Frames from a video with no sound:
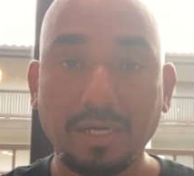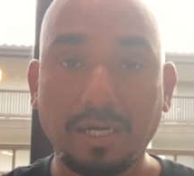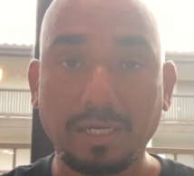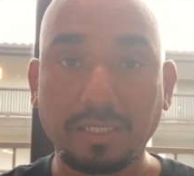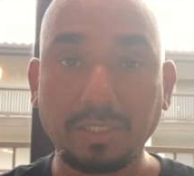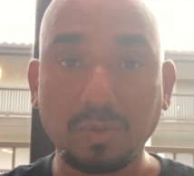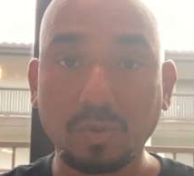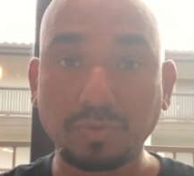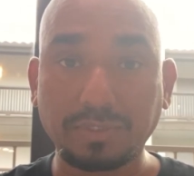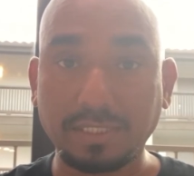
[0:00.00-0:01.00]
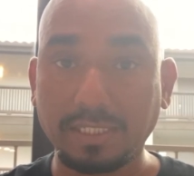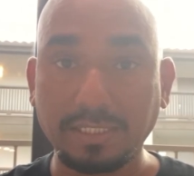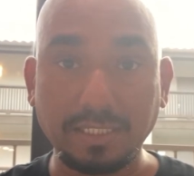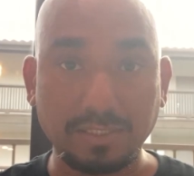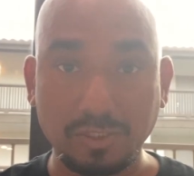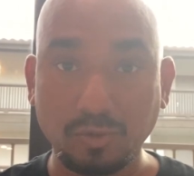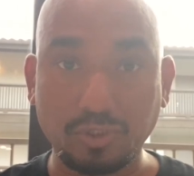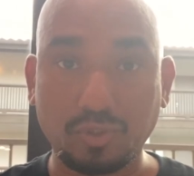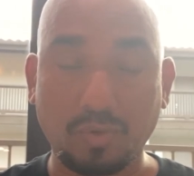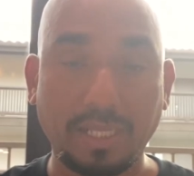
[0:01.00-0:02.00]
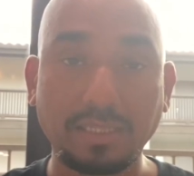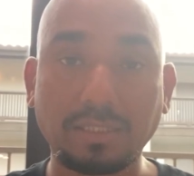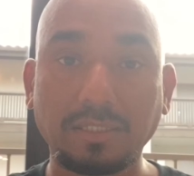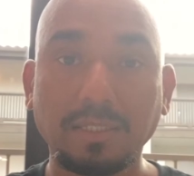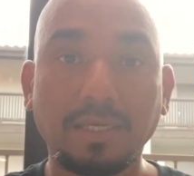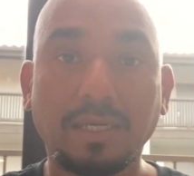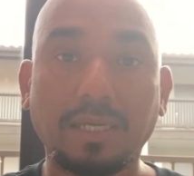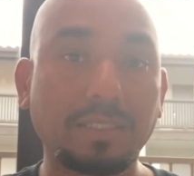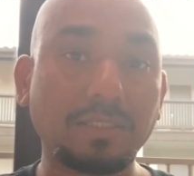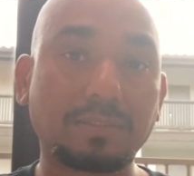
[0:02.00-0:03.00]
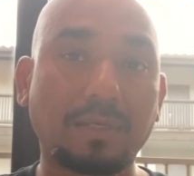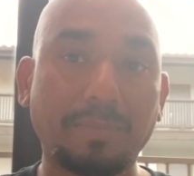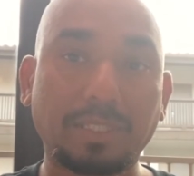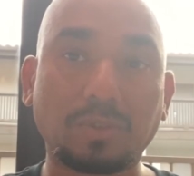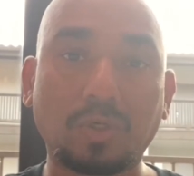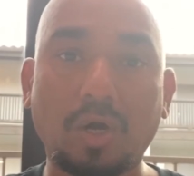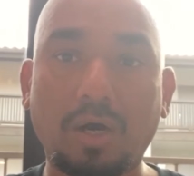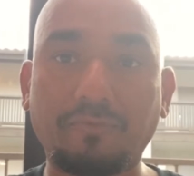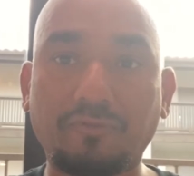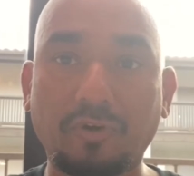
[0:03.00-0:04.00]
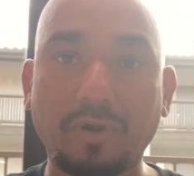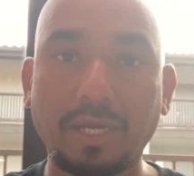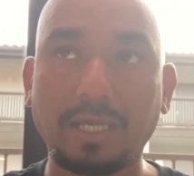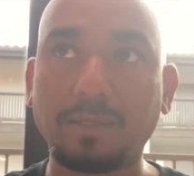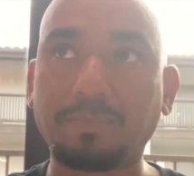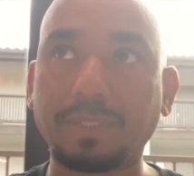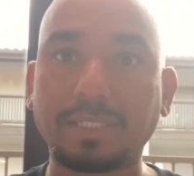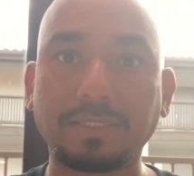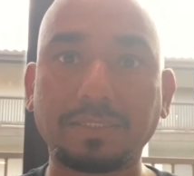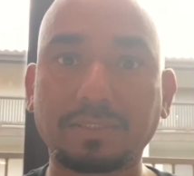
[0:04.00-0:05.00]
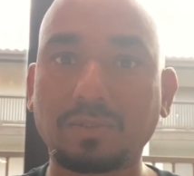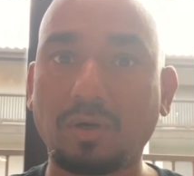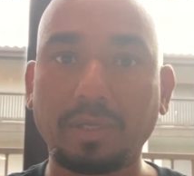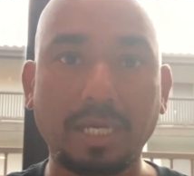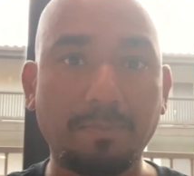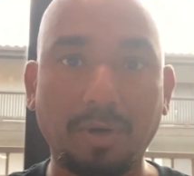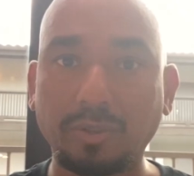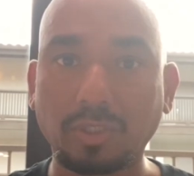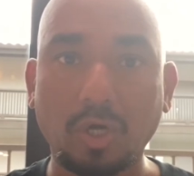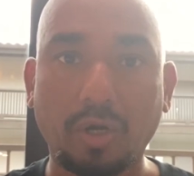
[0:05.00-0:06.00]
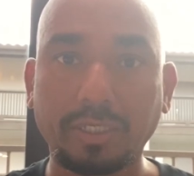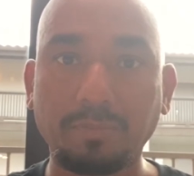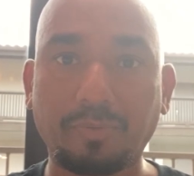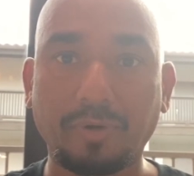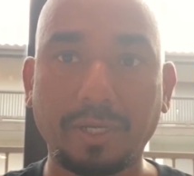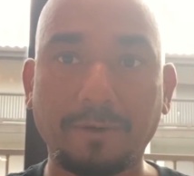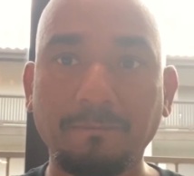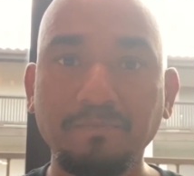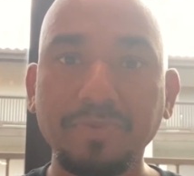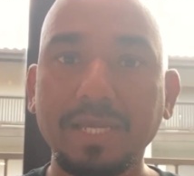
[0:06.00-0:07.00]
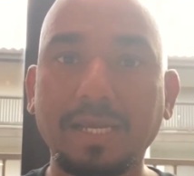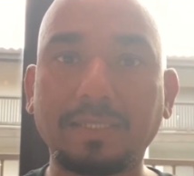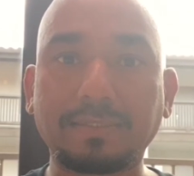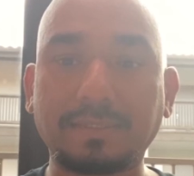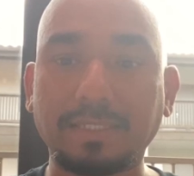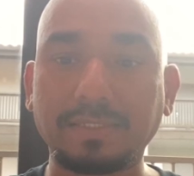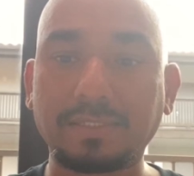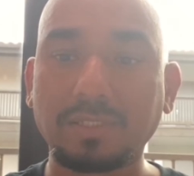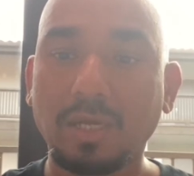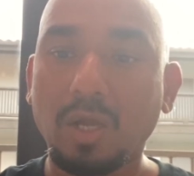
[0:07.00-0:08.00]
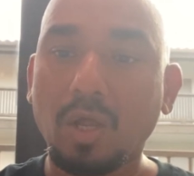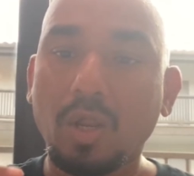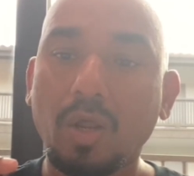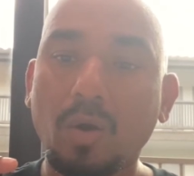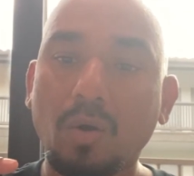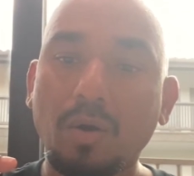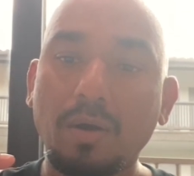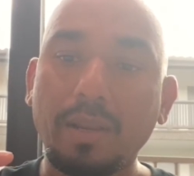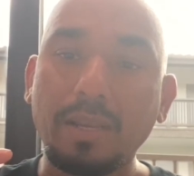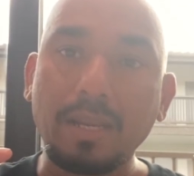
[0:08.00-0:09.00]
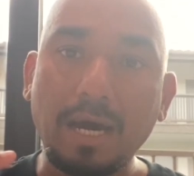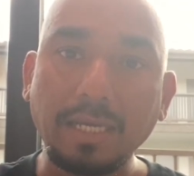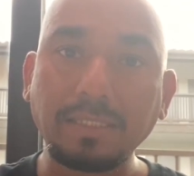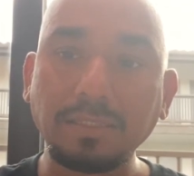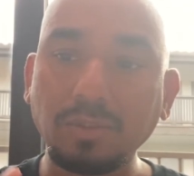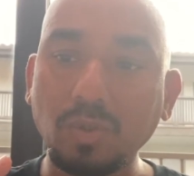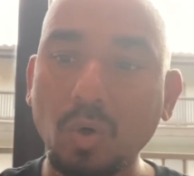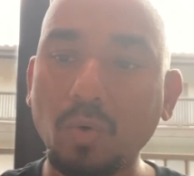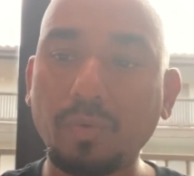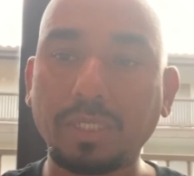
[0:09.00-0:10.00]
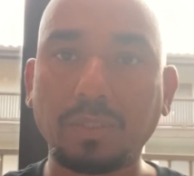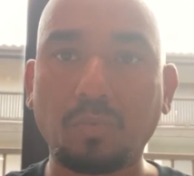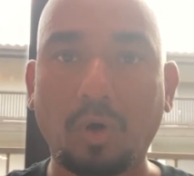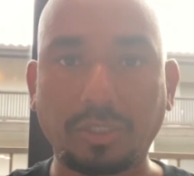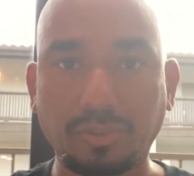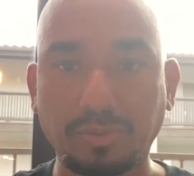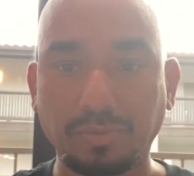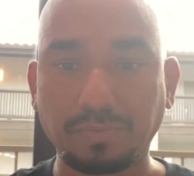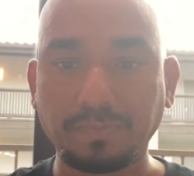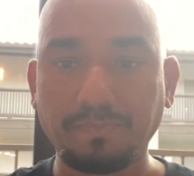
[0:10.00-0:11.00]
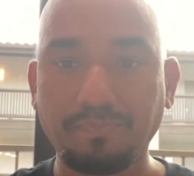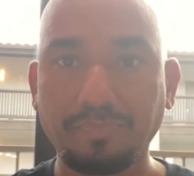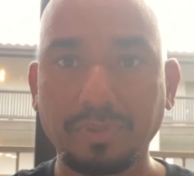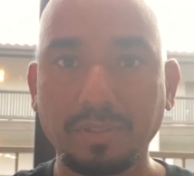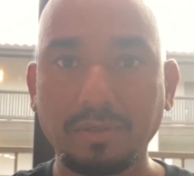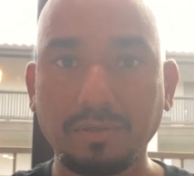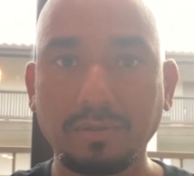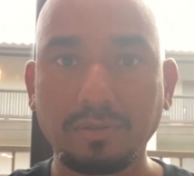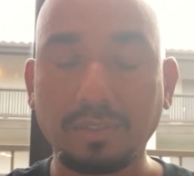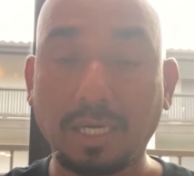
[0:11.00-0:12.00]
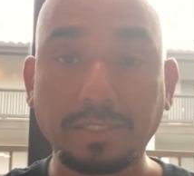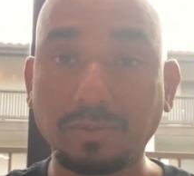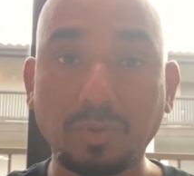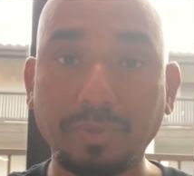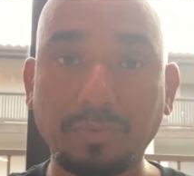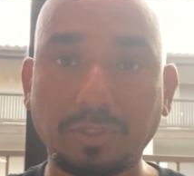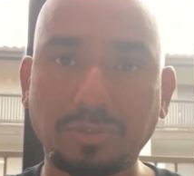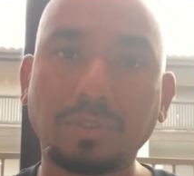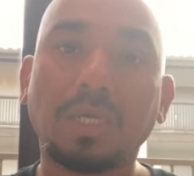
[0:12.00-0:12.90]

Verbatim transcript: Uh, he knows that he has no strength and he's coming to God for help and he's calling upon God in prayer and he says, Neither know we what to do, neither know we what to do.